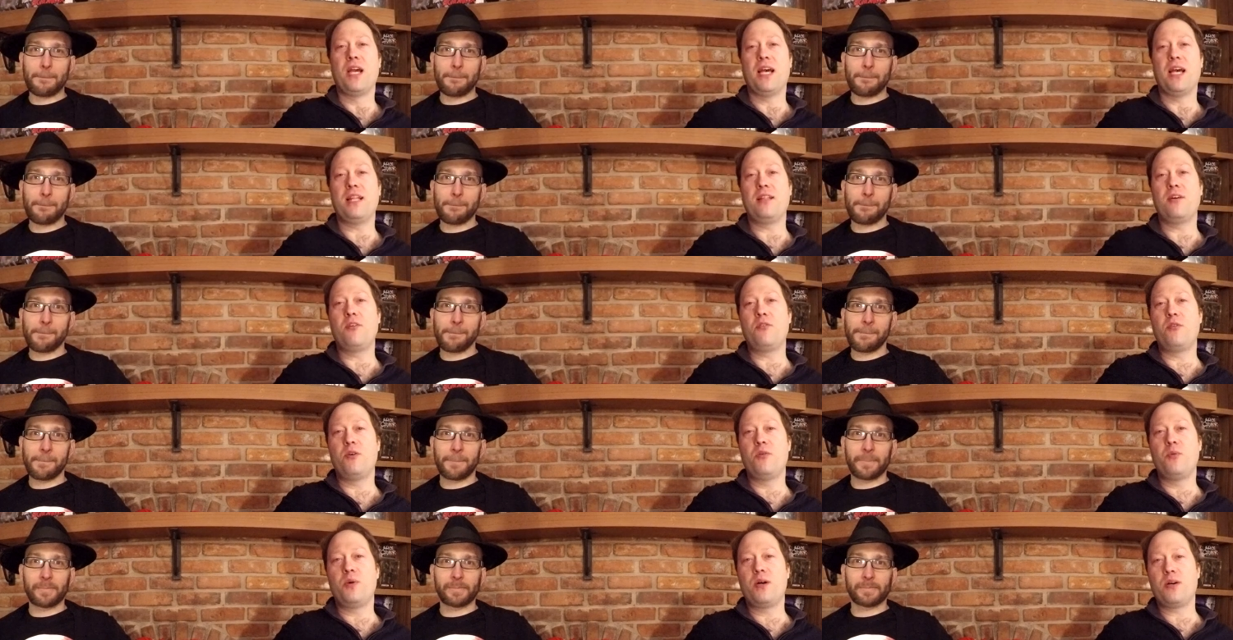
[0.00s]

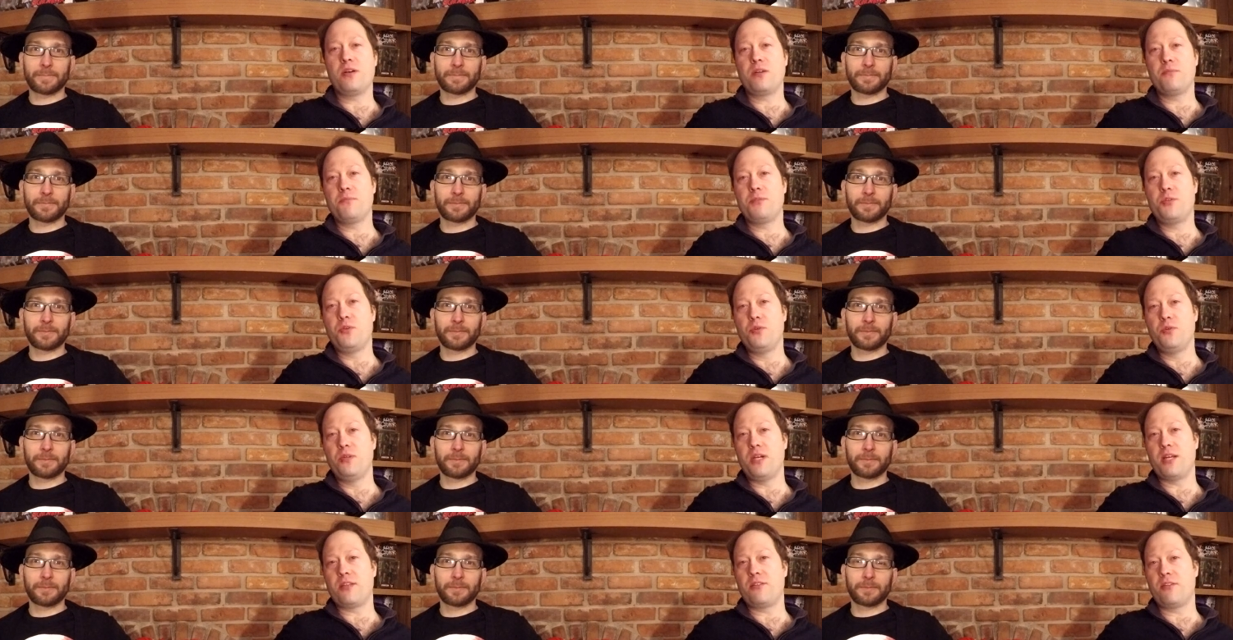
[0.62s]
Speaker 1: Hello and welcome
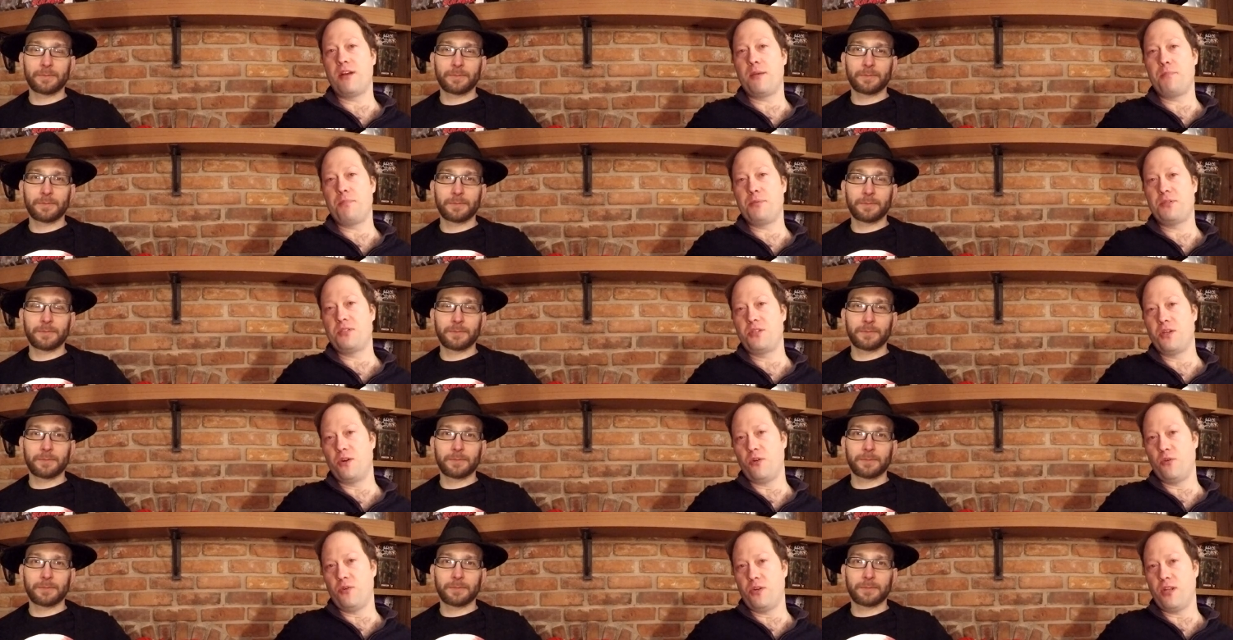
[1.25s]
to another
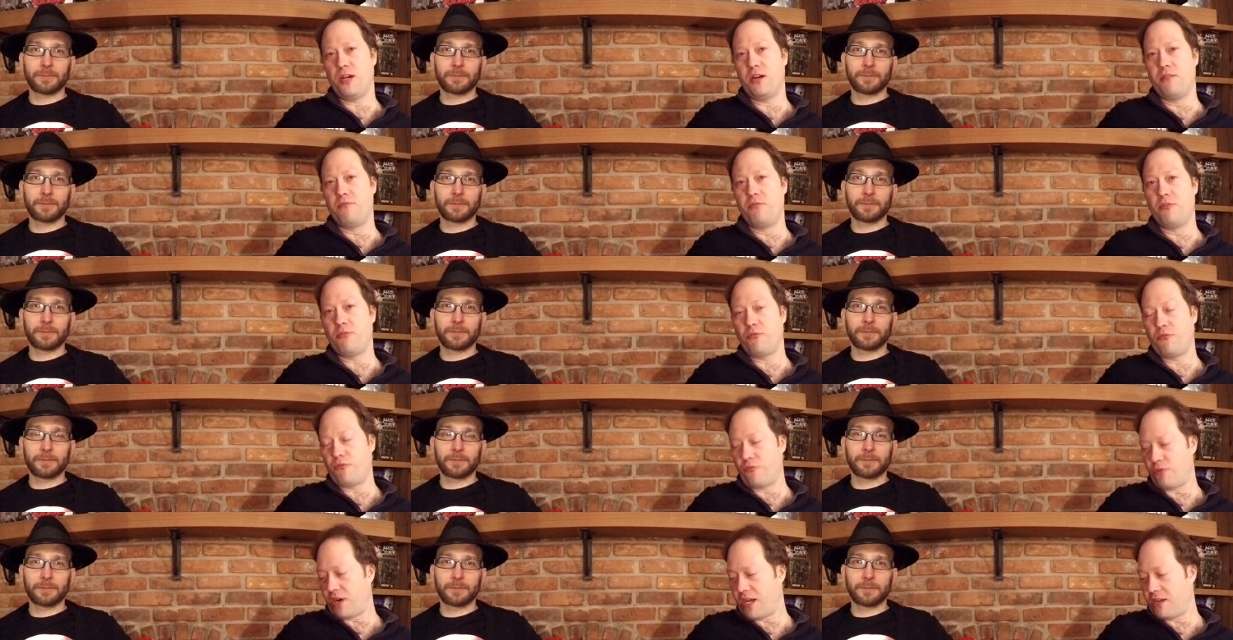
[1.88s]
episode
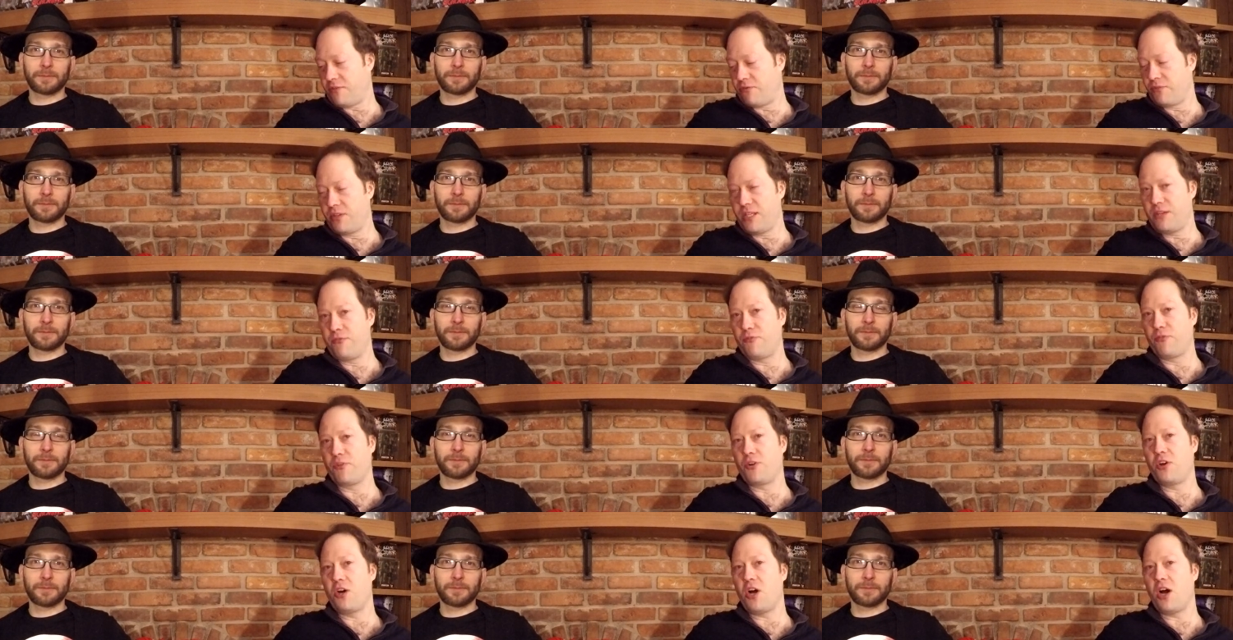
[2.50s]
of Frightfully
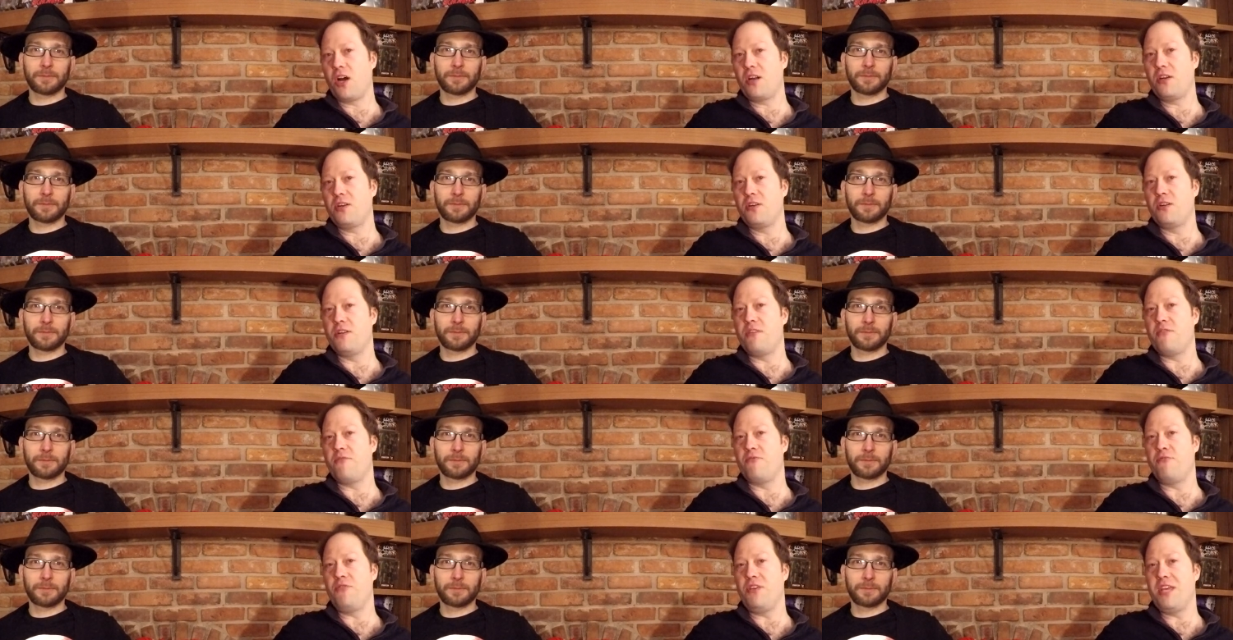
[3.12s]

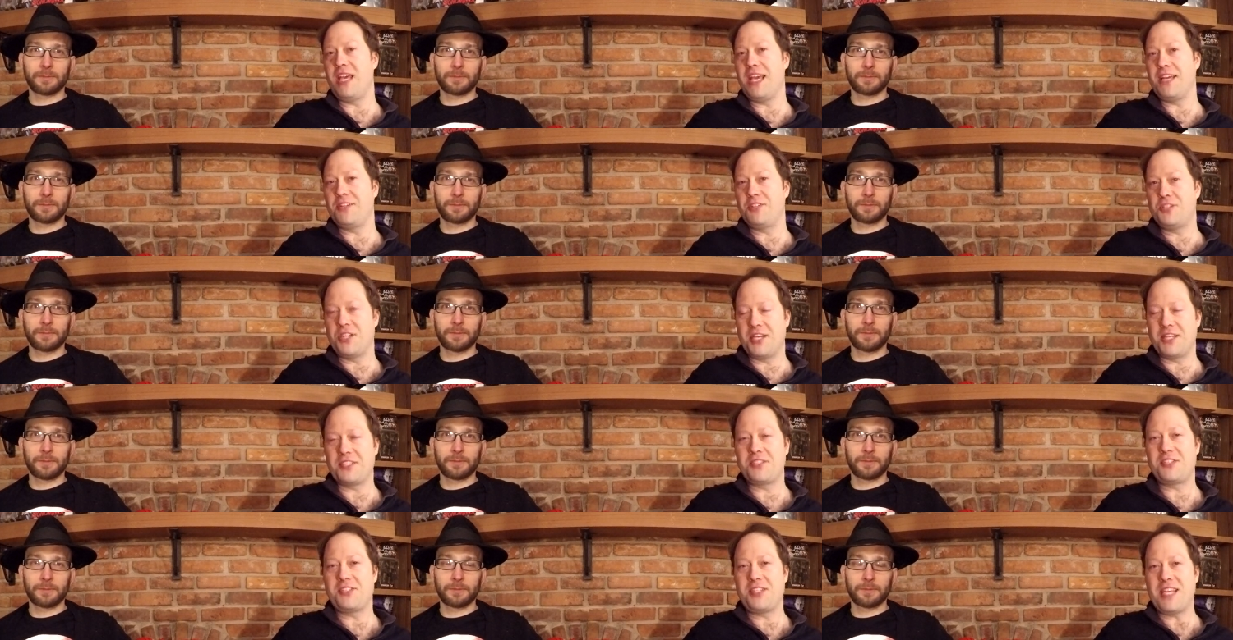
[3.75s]
Forgotten
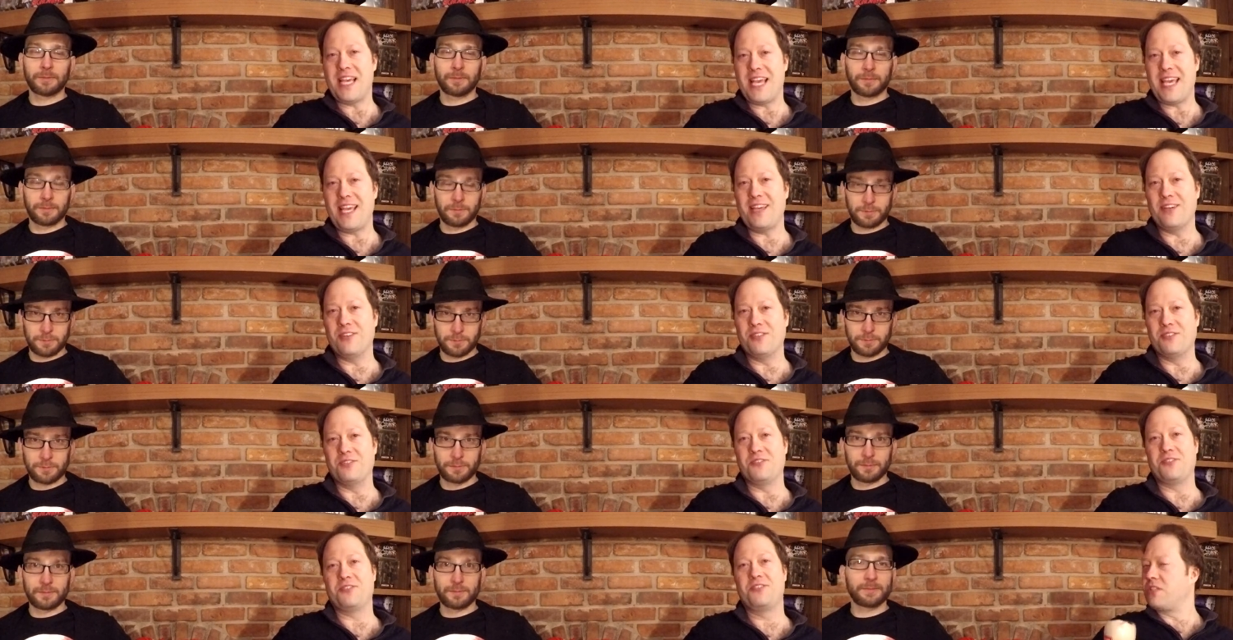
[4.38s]
VHS
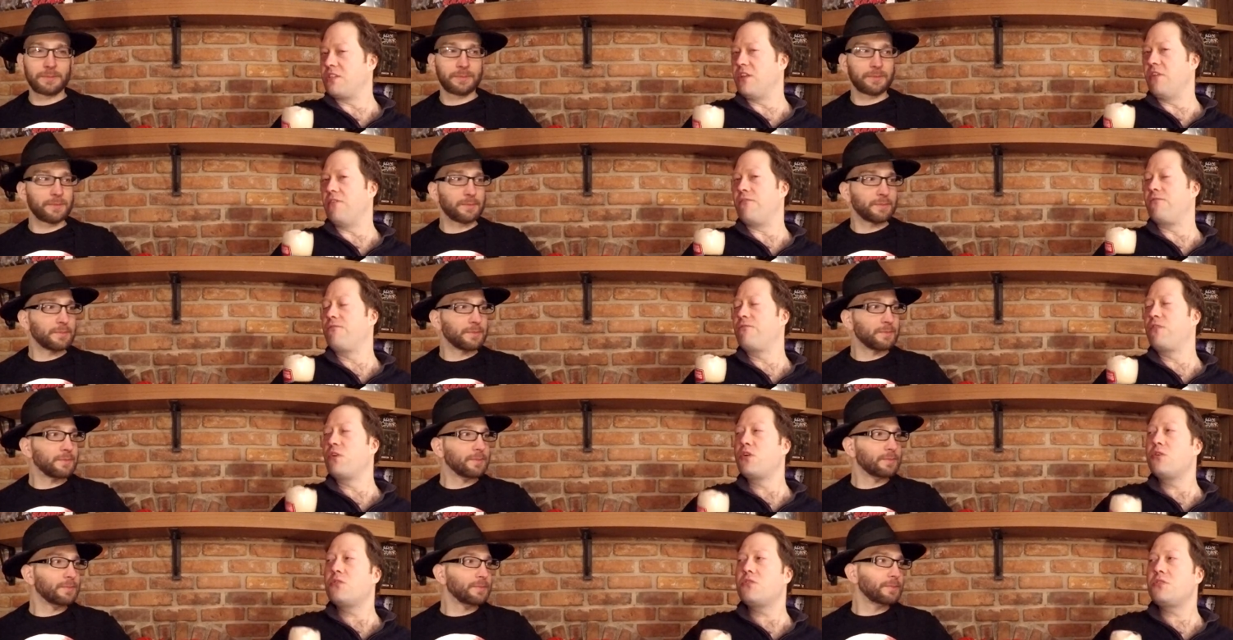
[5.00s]
Tales. The
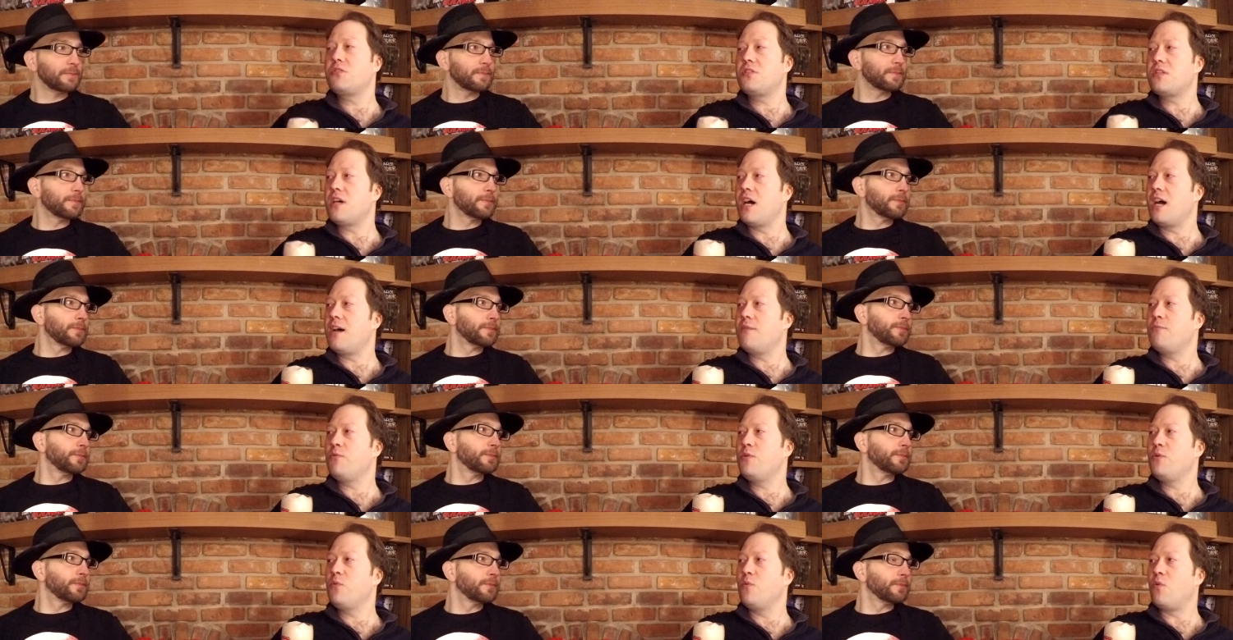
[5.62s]
first
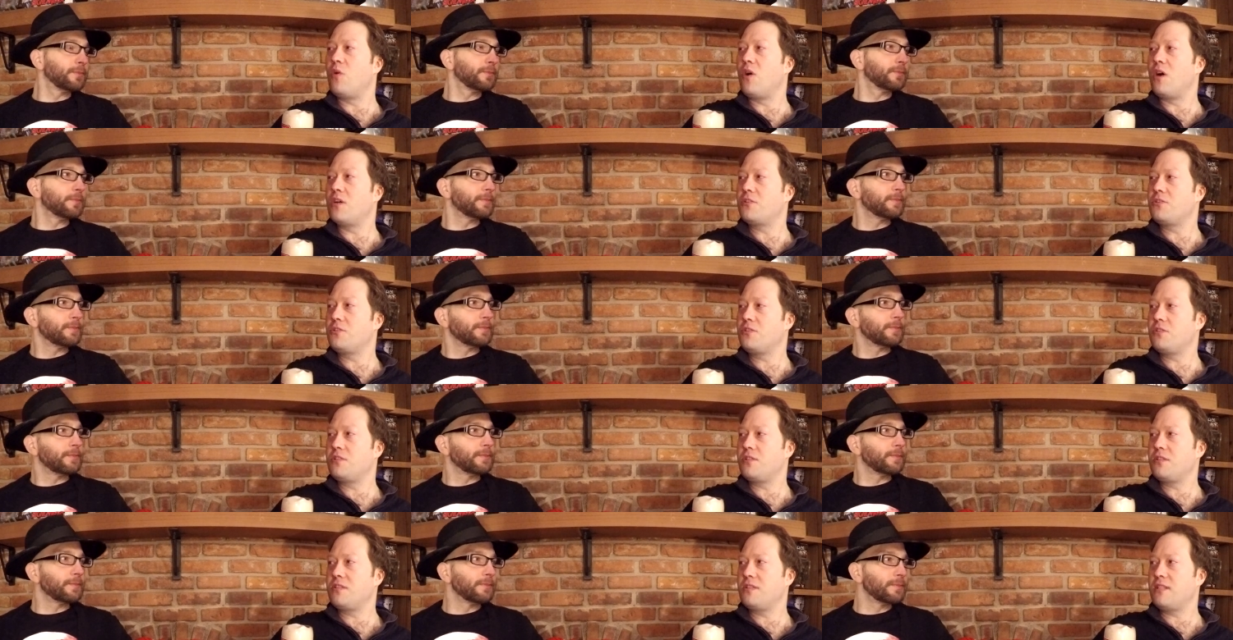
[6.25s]
time we
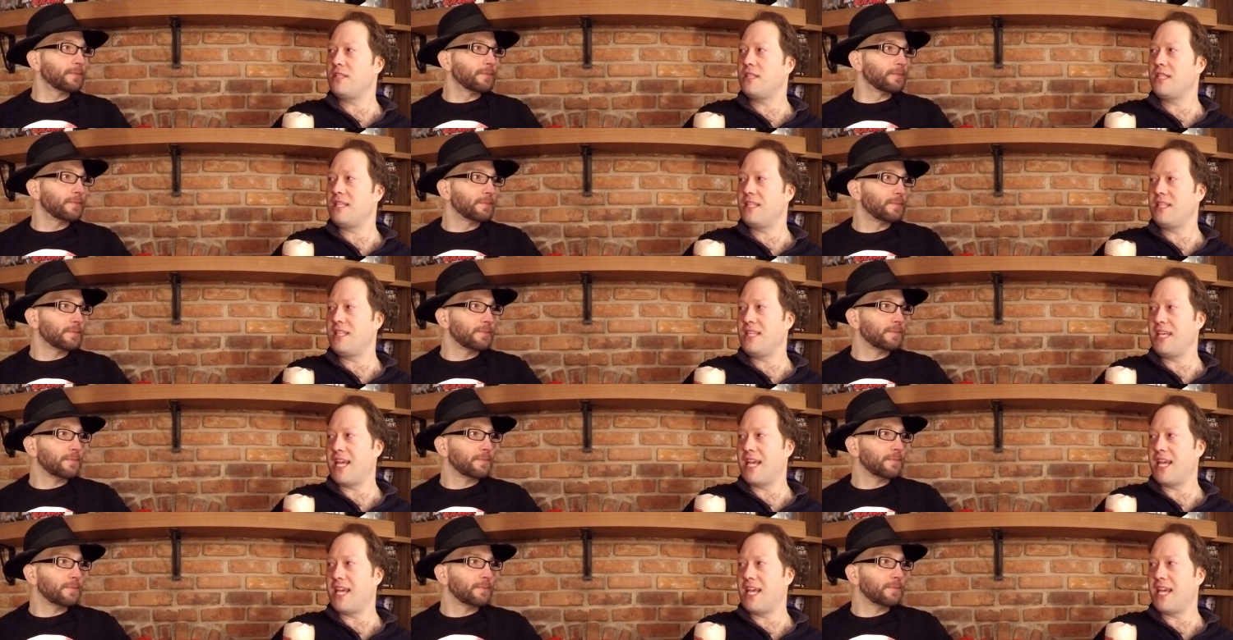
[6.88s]
watched the